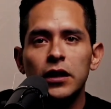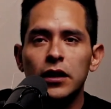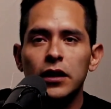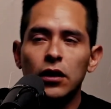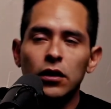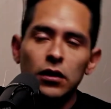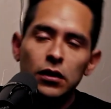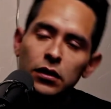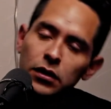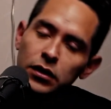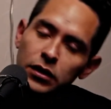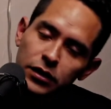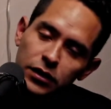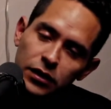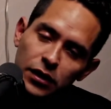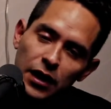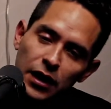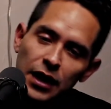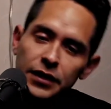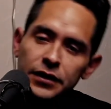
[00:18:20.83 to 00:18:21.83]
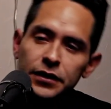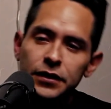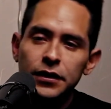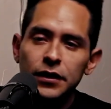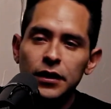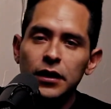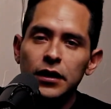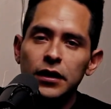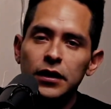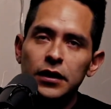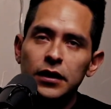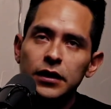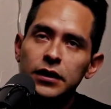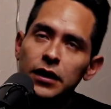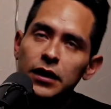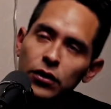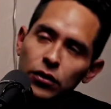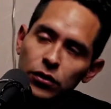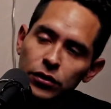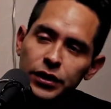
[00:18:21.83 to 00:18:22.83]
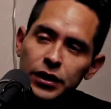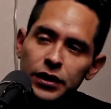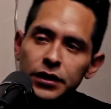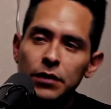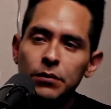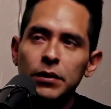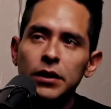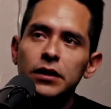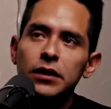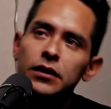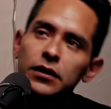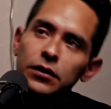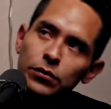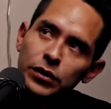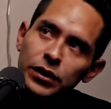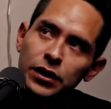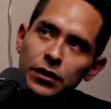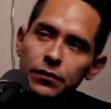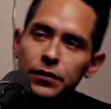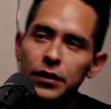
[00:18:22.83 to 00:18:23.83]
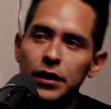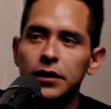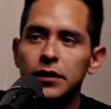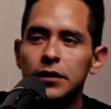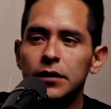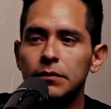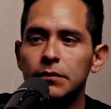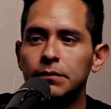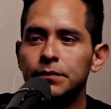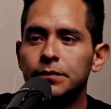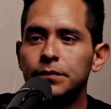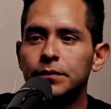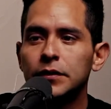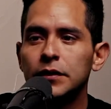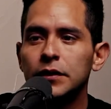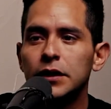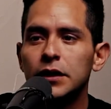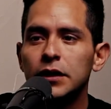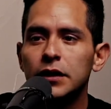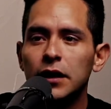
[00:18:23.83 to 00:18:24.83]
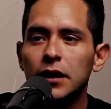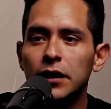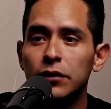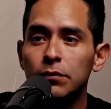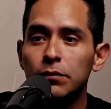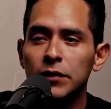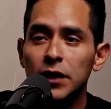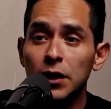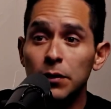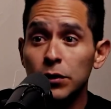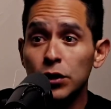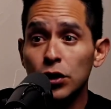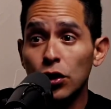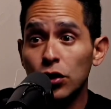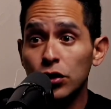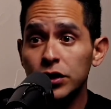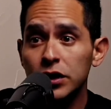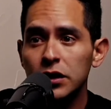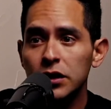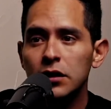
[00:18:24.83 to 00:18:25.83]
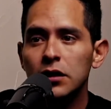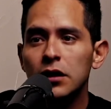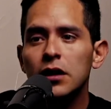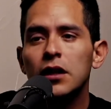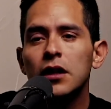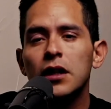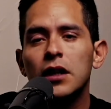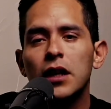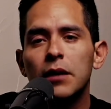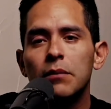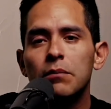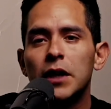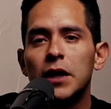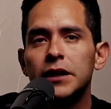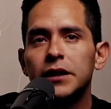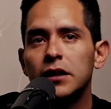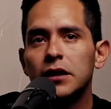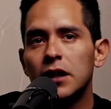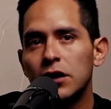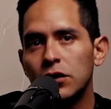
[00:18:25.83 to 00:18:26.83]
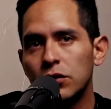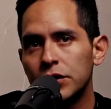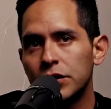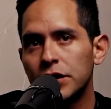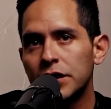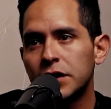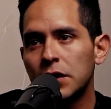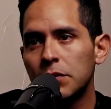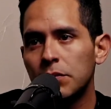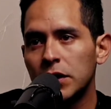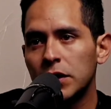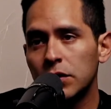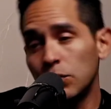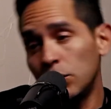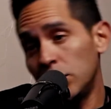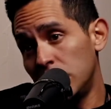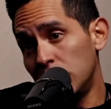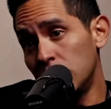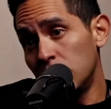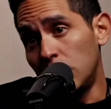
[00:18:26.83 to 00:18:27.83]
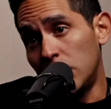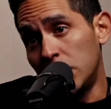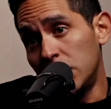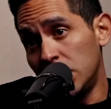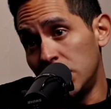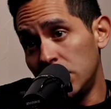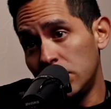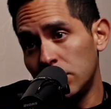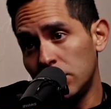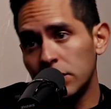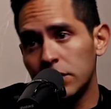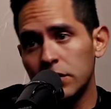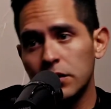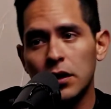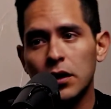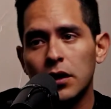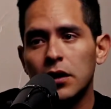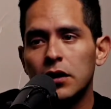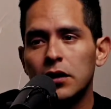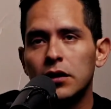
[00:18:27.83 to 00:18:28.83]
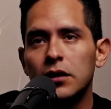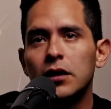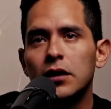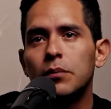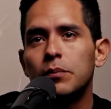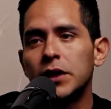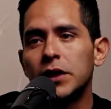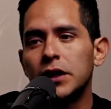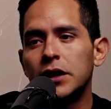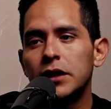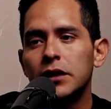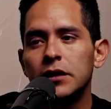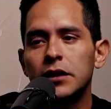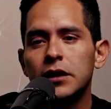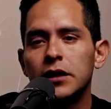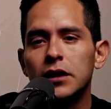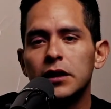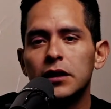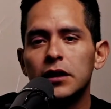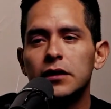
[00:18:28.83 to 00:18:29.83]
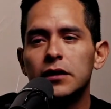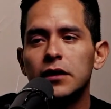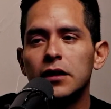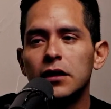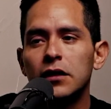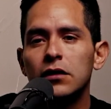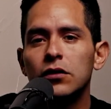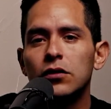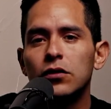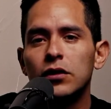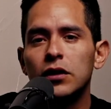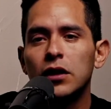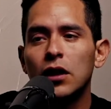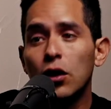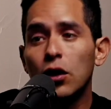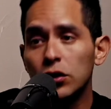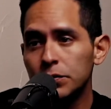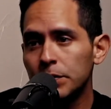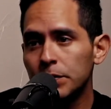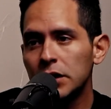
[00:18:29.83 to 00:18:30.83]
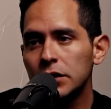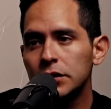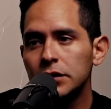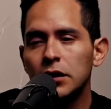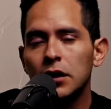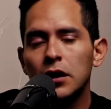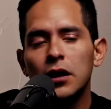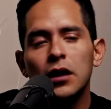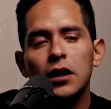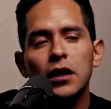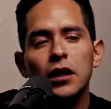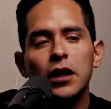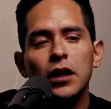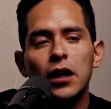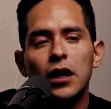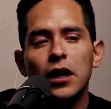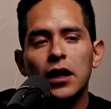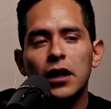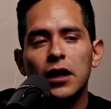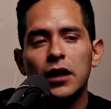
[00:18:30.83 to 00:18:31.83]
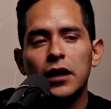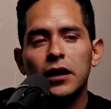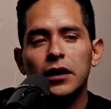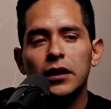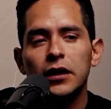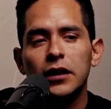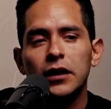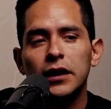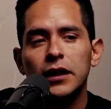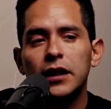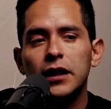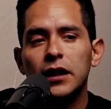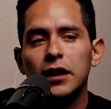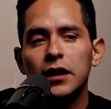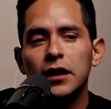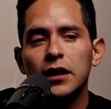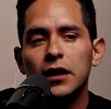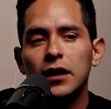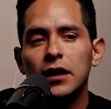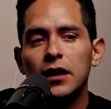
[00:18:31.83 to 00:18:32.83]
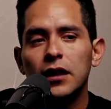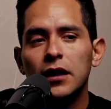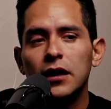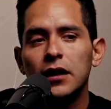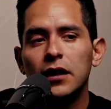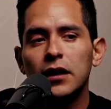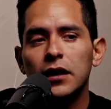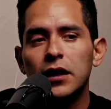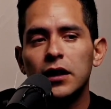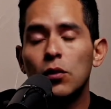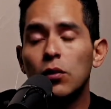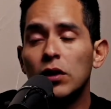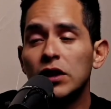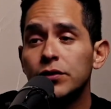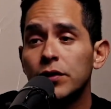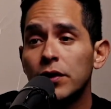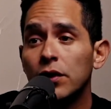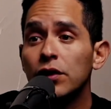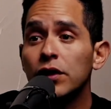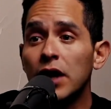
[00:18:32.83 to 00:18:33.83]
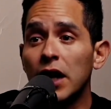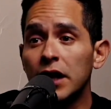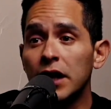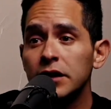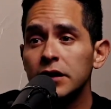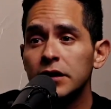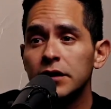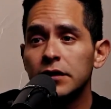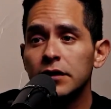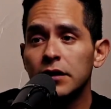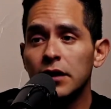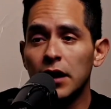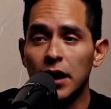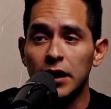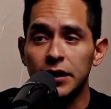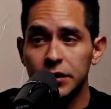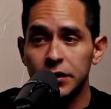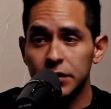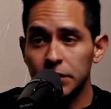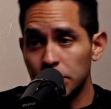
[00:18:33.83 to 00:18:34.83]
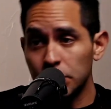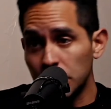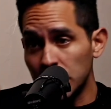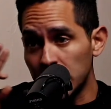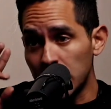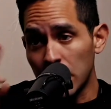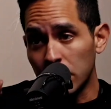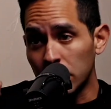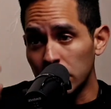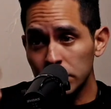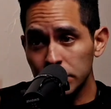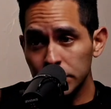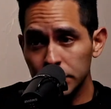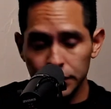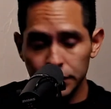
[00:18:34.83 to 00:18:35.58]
In the Old Testament with different terminology. But in the New Testament, when Jesus appeared in the scene, you know, in the Gospels, he was recognized as miracles.